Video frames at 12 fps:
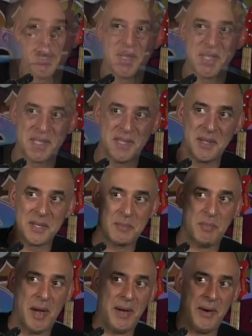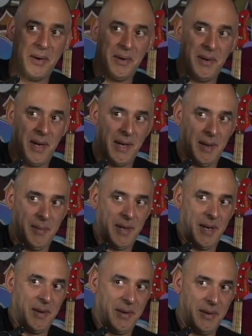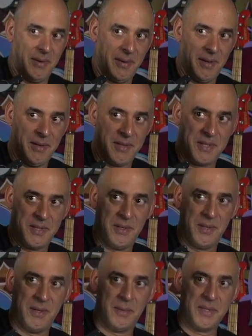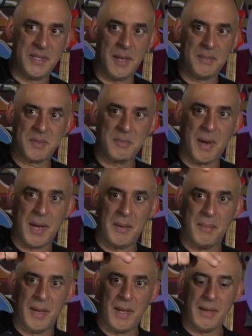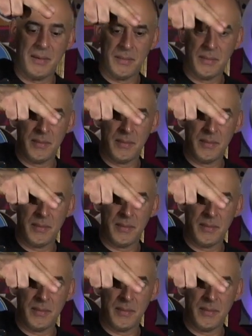Look at this little spider coming down here in the studio. What's up, Spider-Man?